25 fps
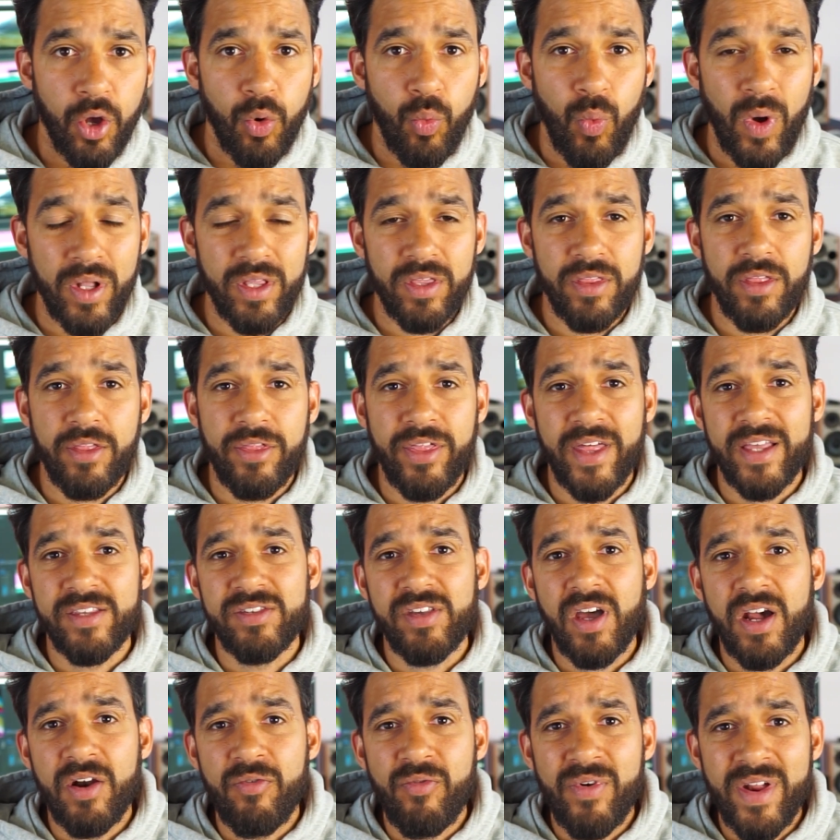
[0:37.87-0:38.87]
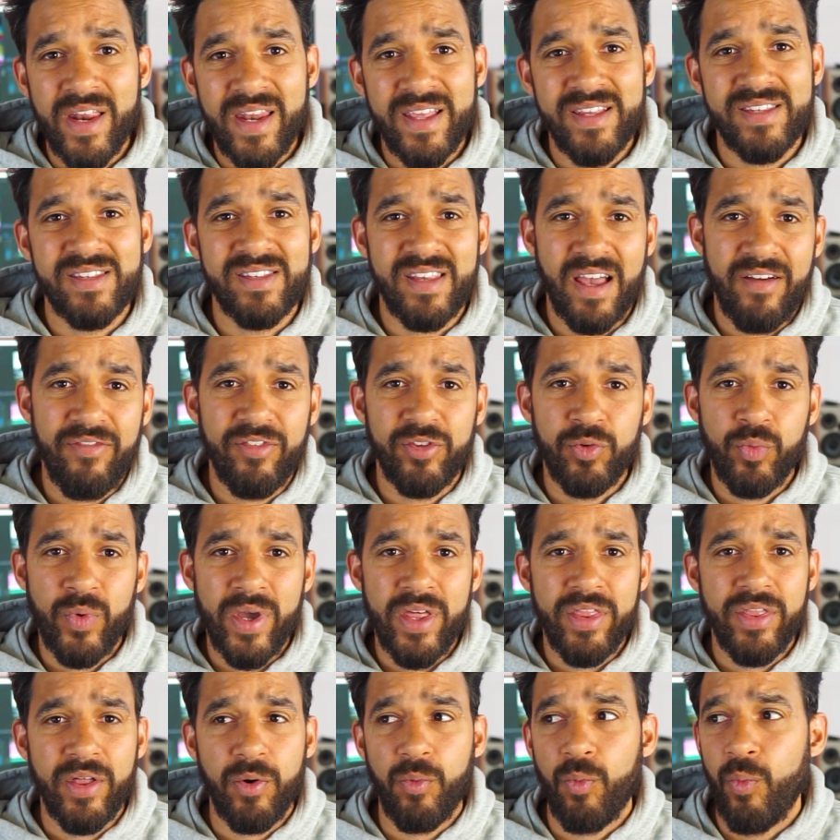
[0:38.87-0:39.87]
One of the things I really suffered
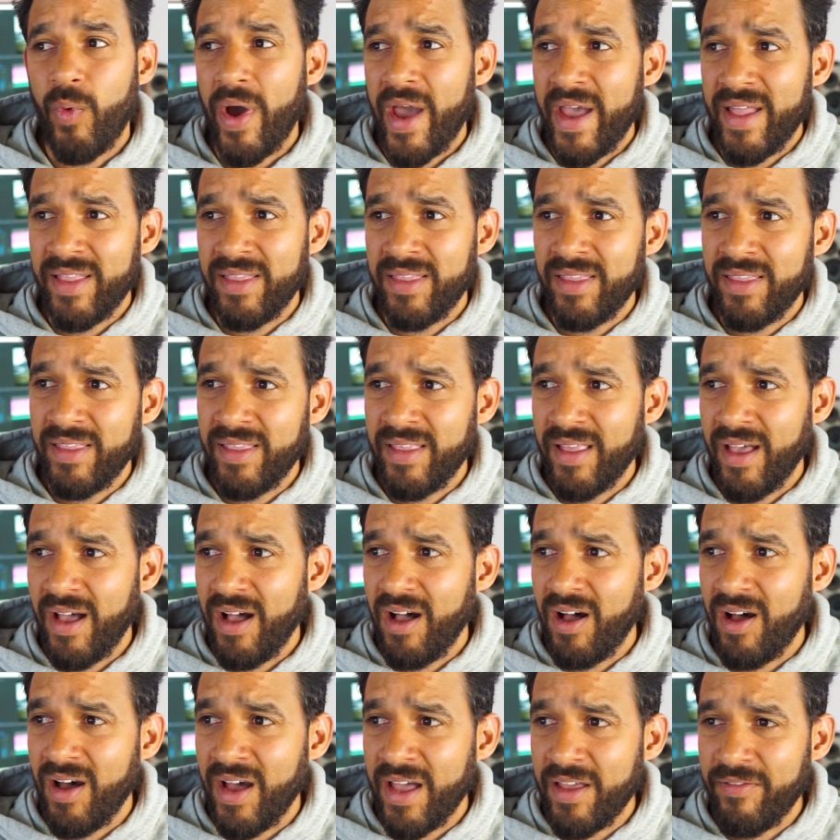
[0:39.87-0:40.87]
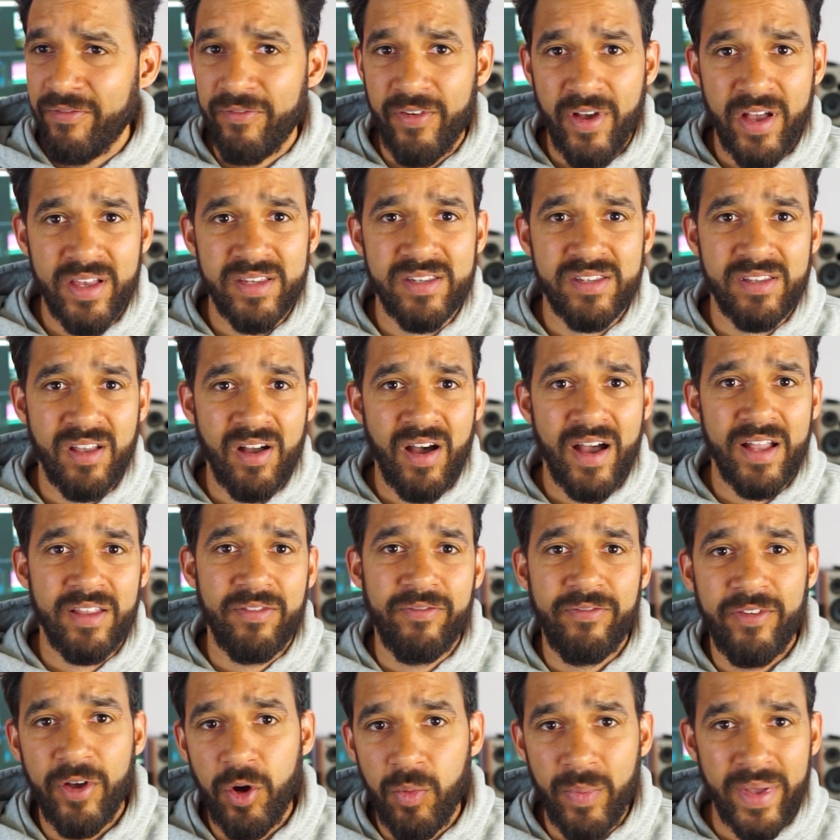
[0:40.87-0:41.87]
with when I first started
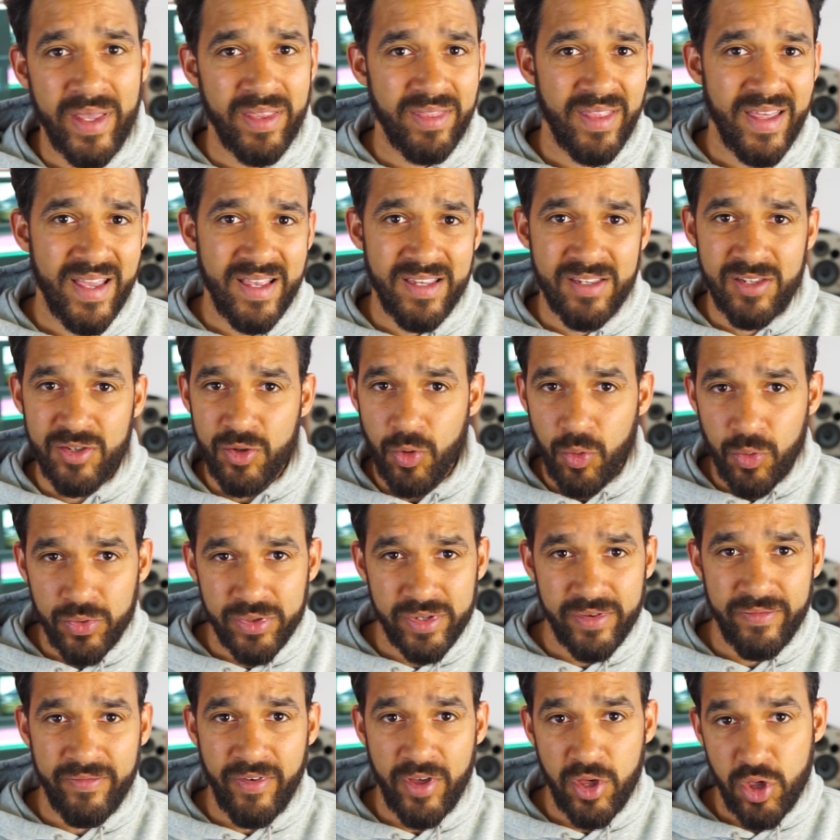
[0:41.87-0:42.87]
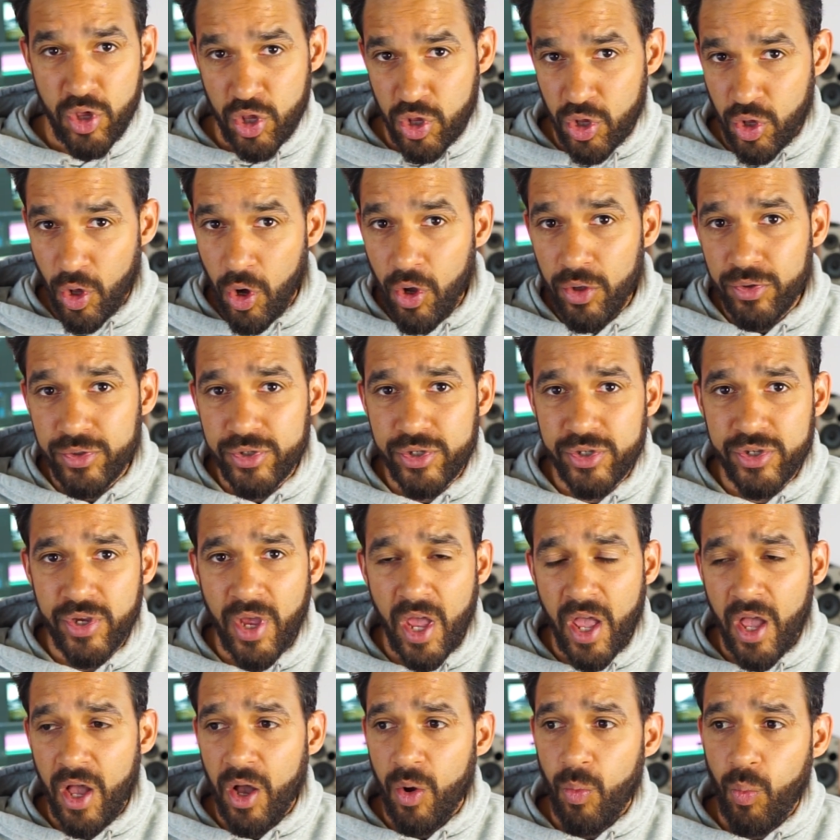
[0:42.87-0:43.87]
filming these sorts of shots
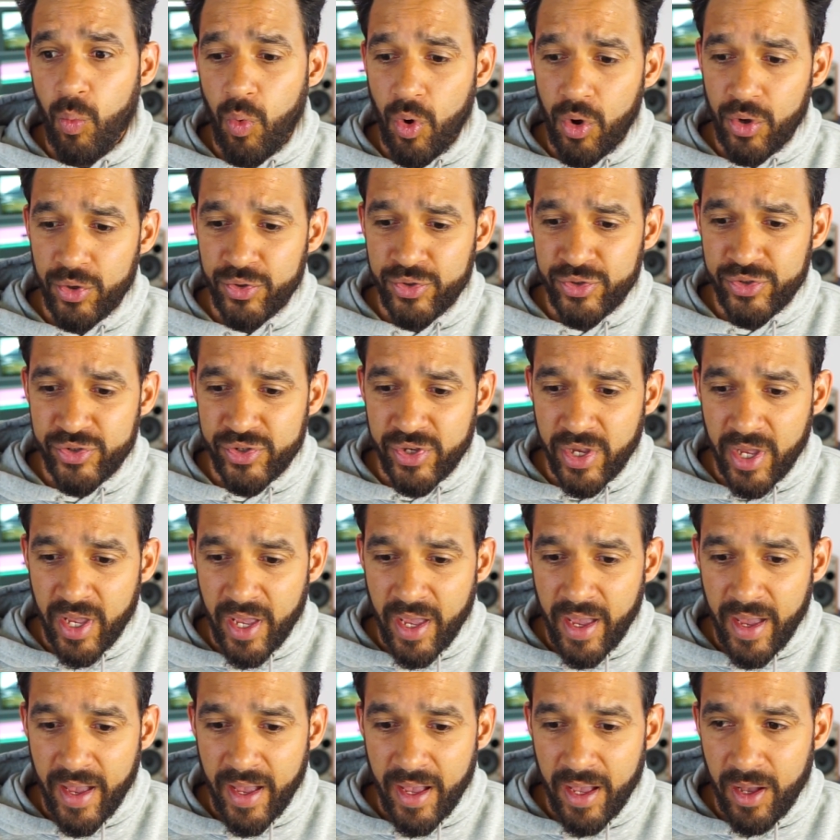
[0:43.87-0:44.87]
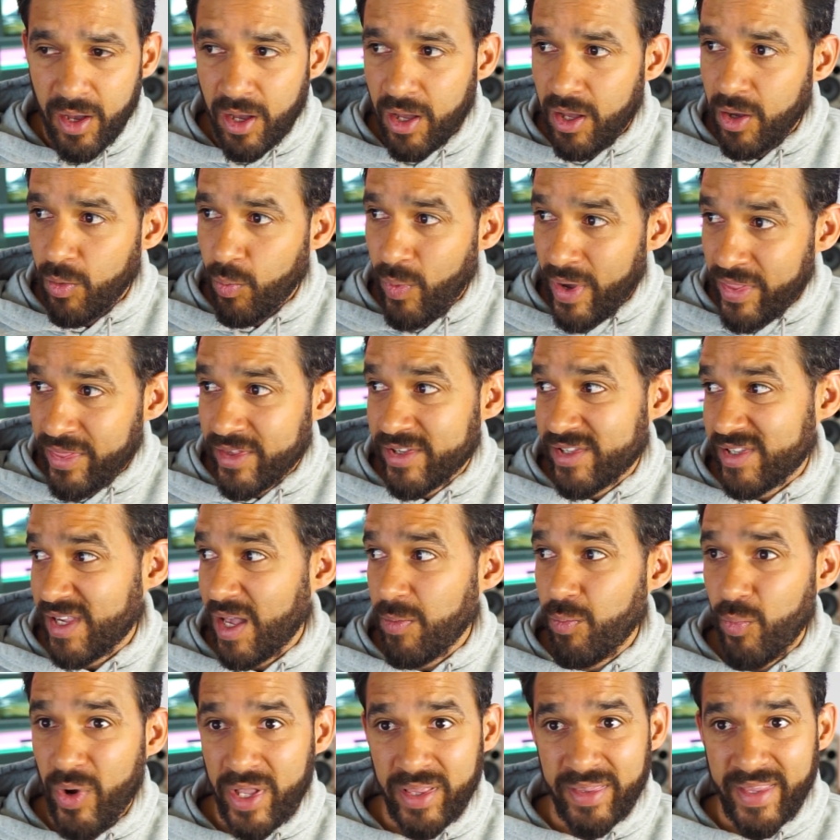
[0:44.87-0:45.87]
was when the
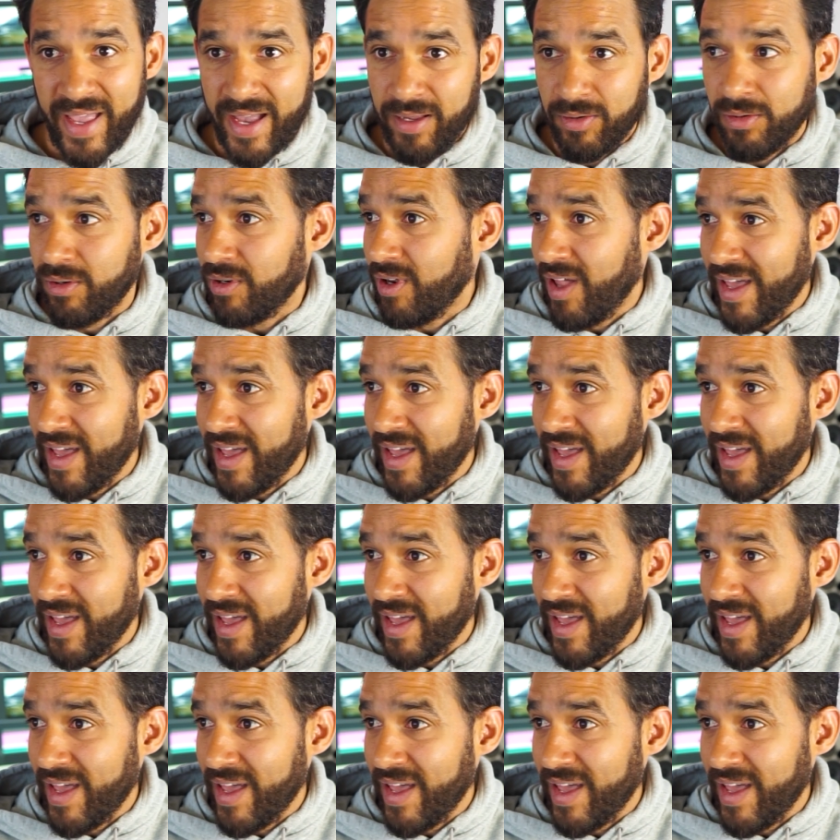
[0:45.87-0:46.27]
sun went down.